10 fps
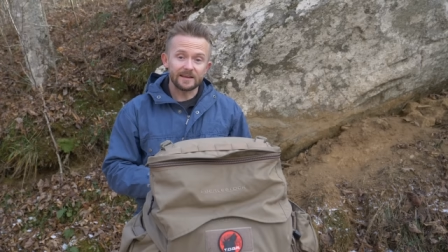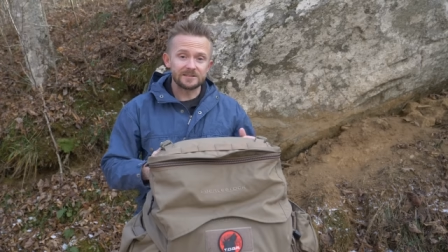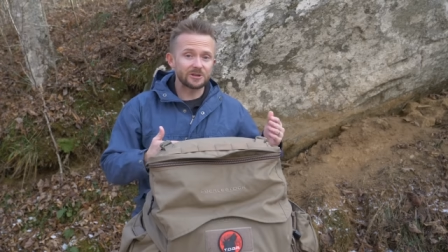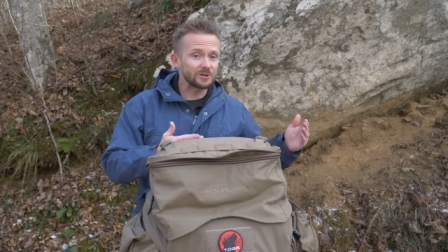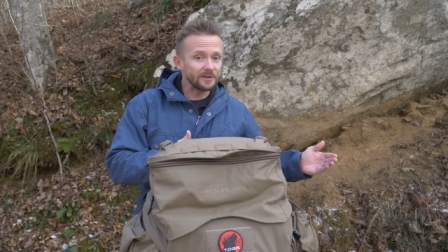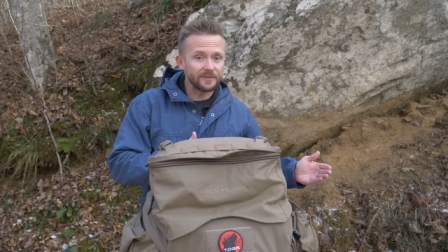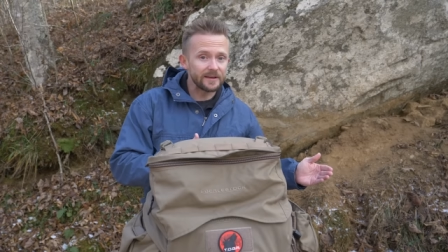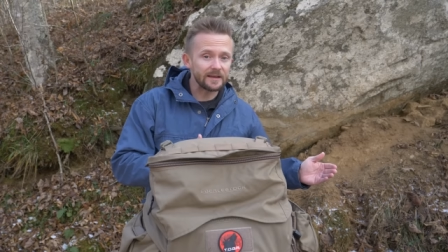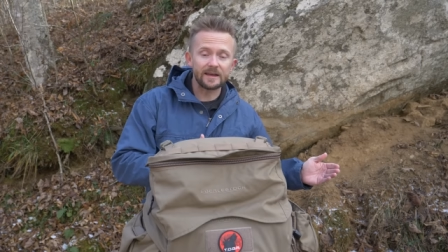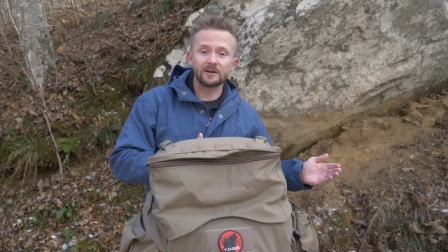It's a good
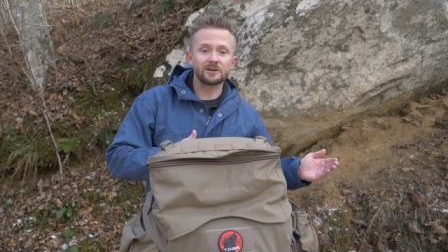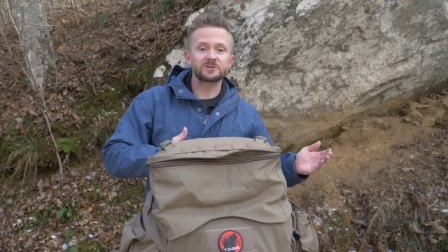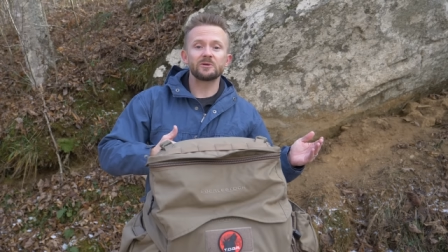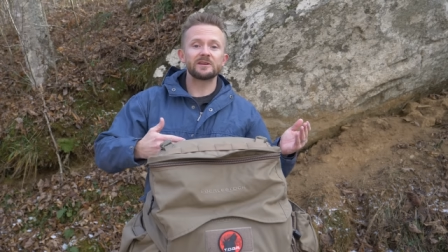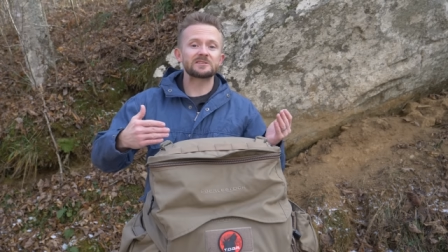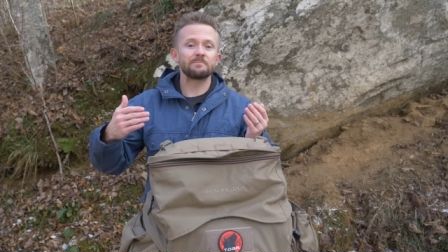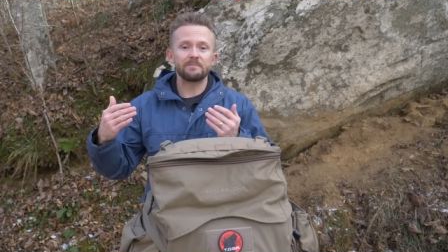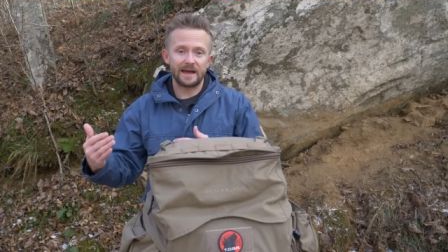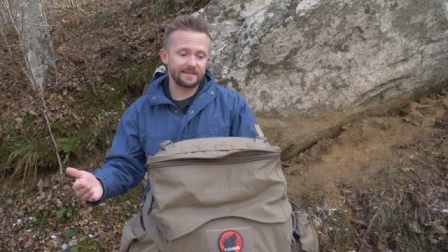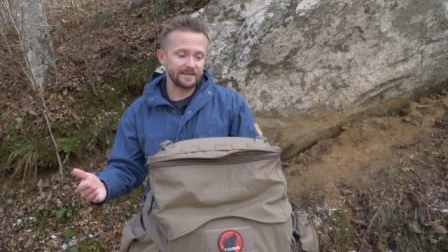thing and also it's a
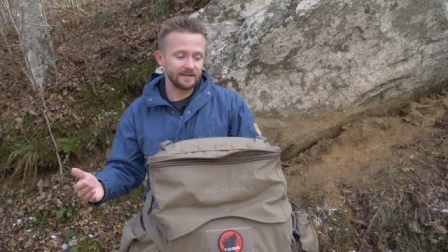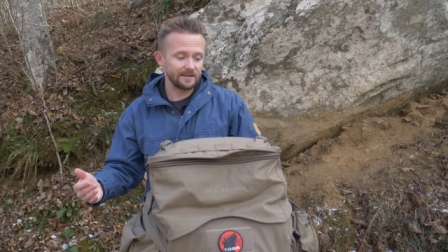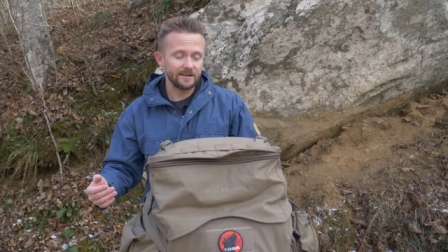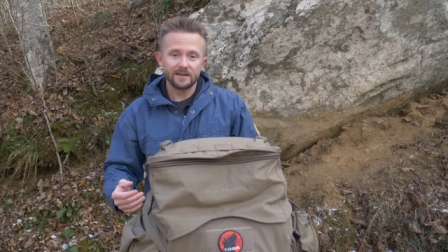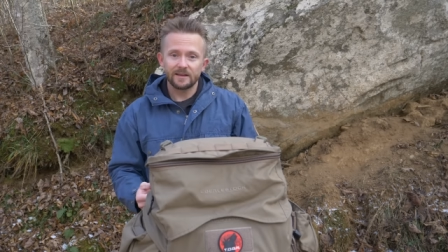bad thing.